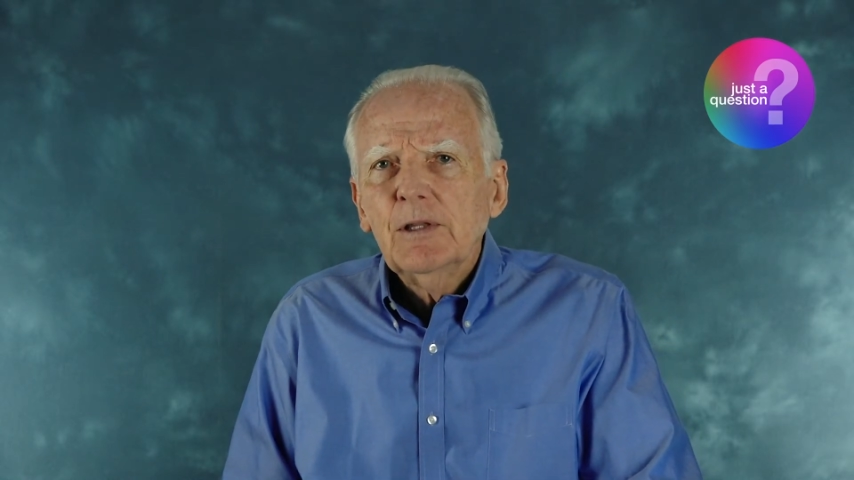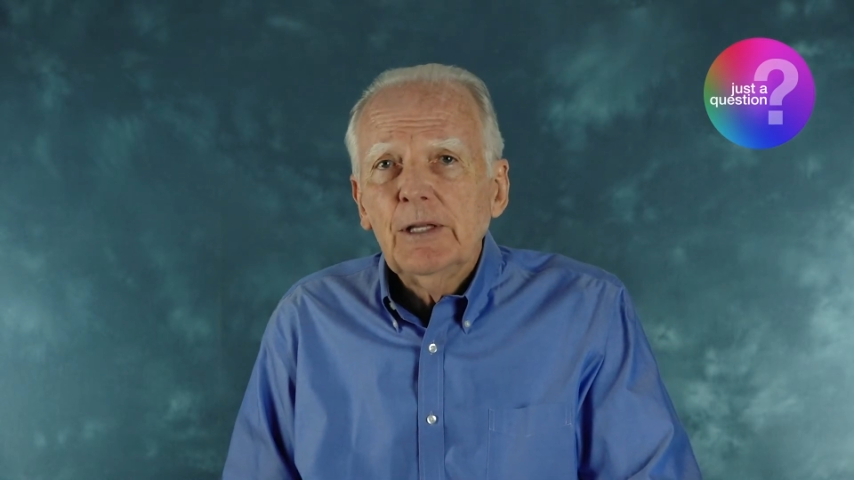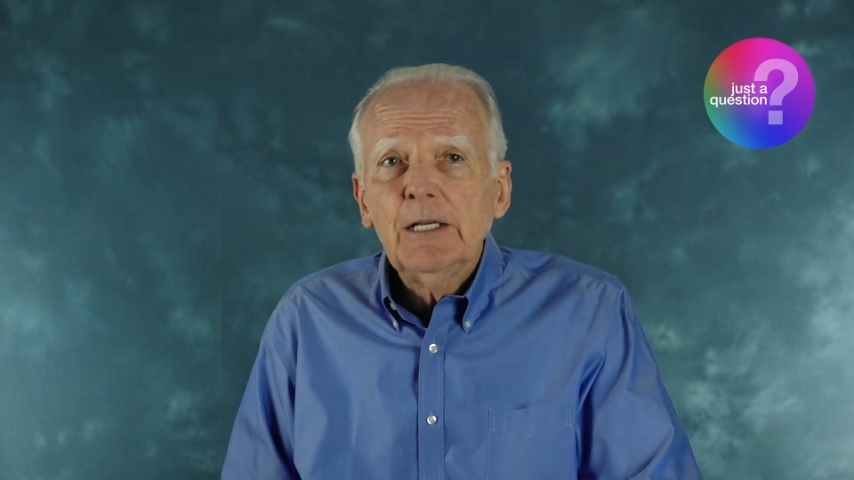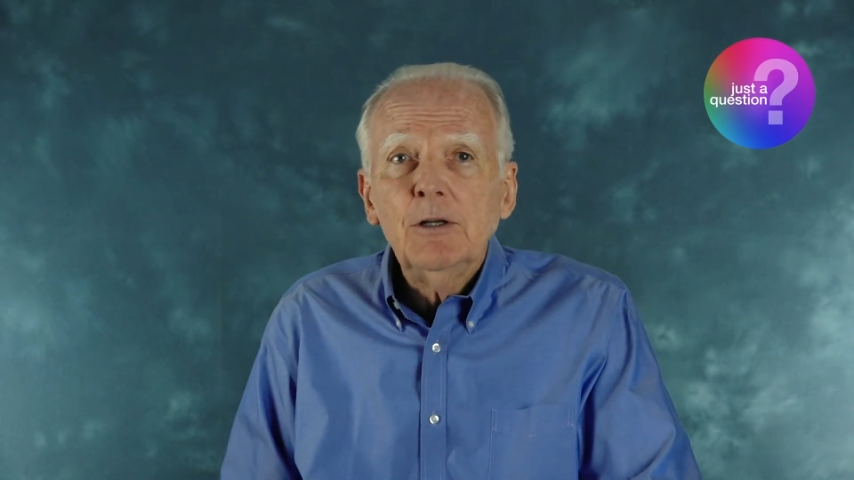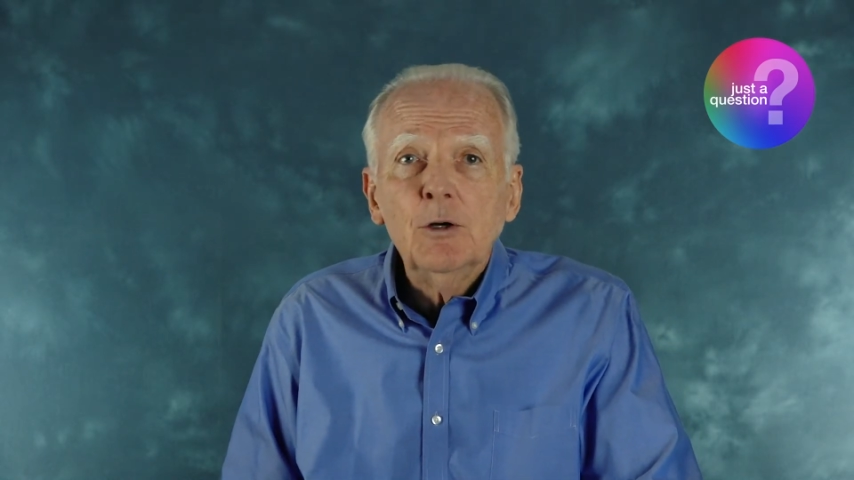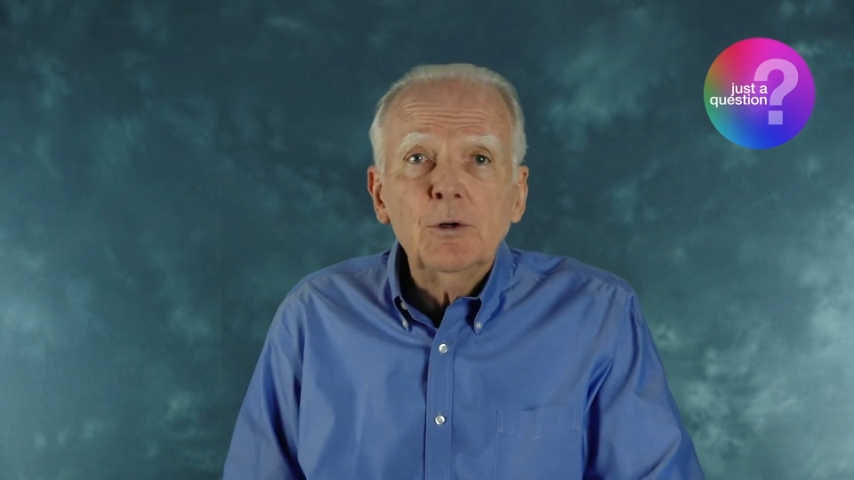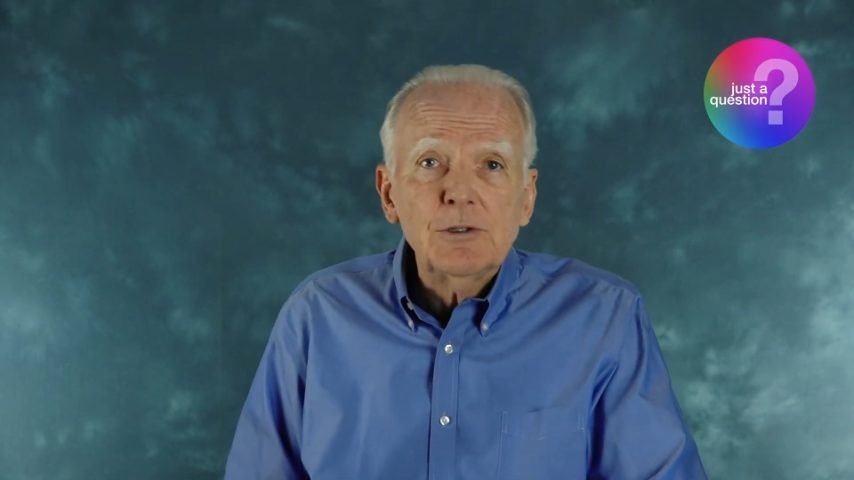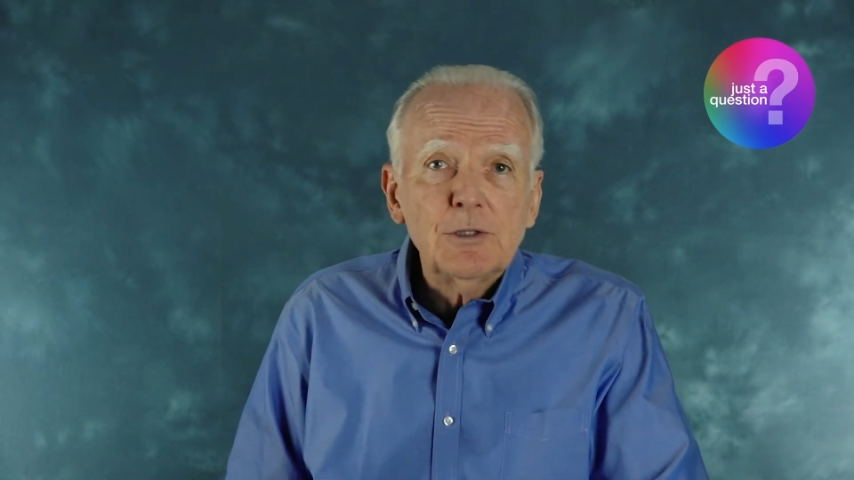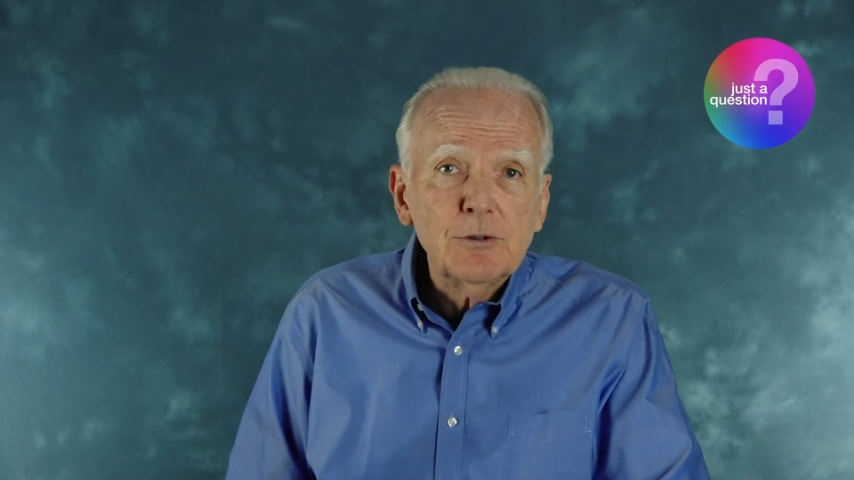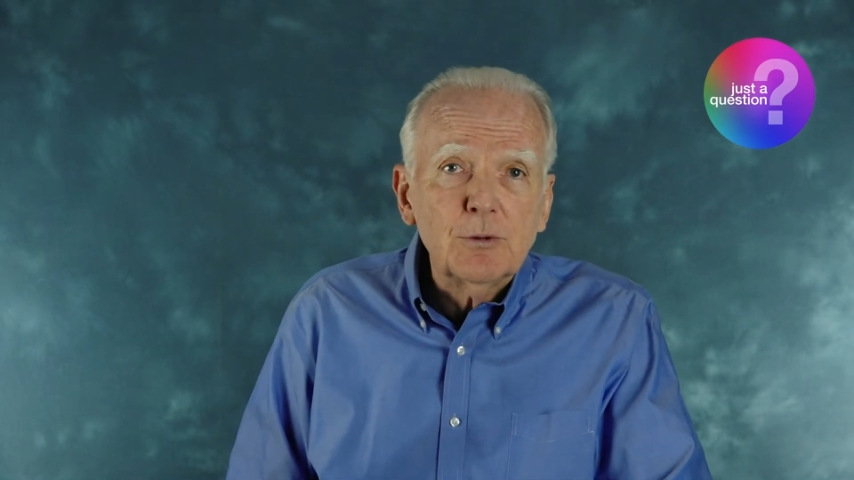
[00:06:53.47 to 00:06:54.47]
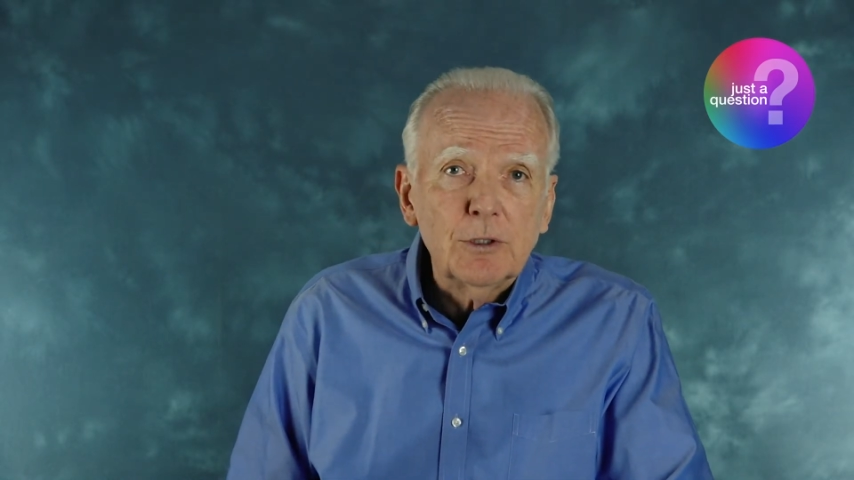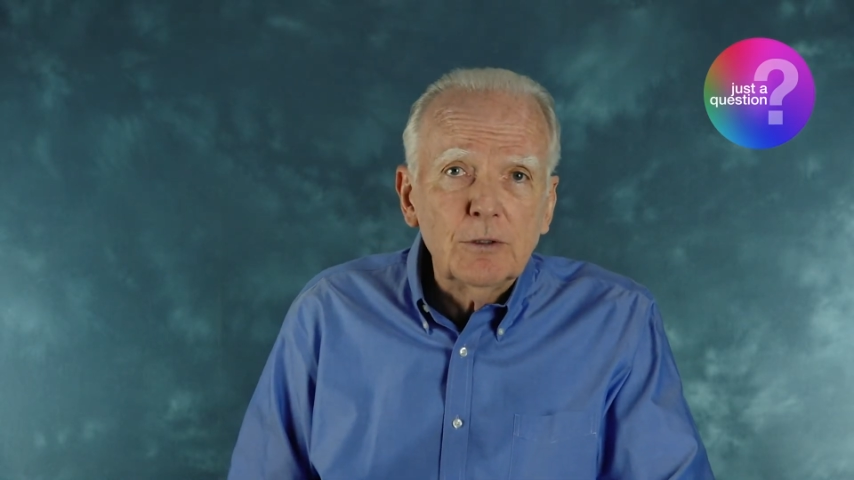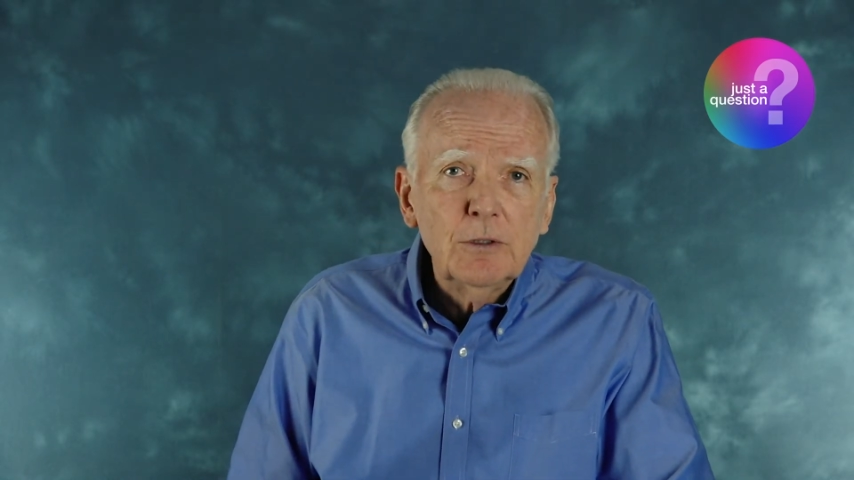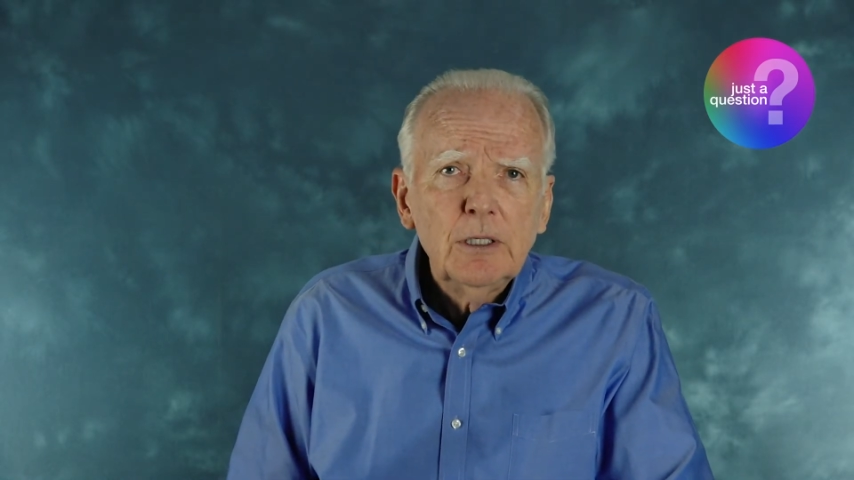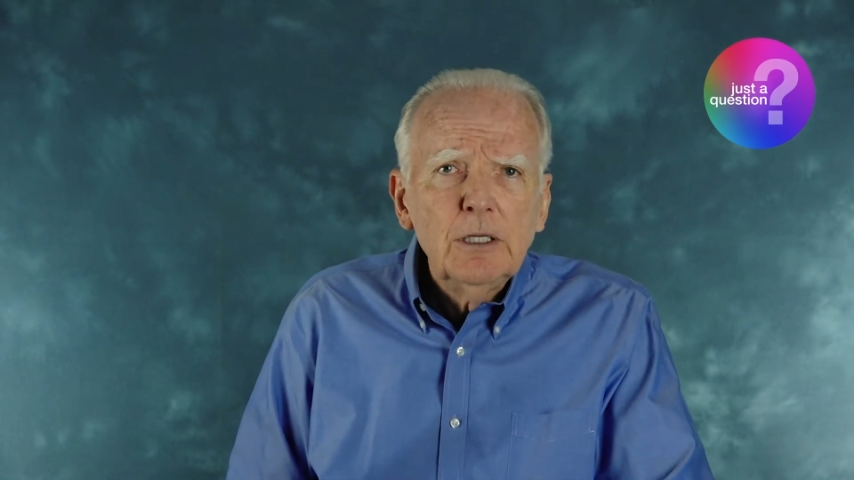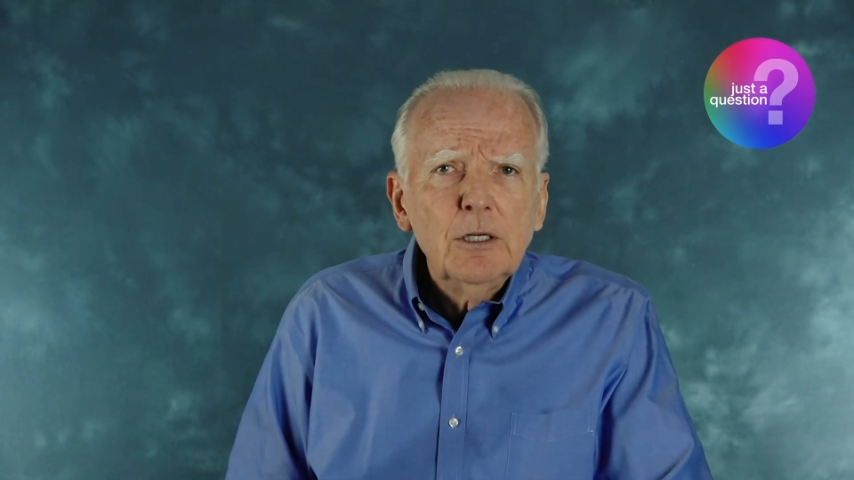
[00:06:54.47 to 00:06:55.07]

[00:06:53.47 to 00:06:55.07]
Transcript: then known as Israel,